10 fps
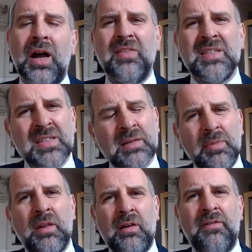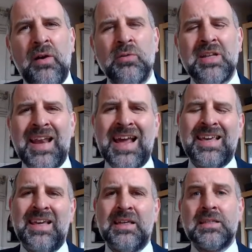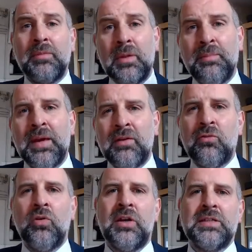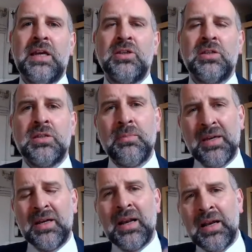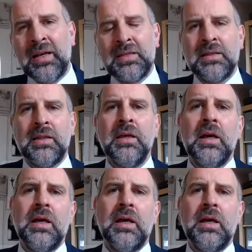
And this is something that I felt was lacking in some of the bigger organizations, the bigger clinics, and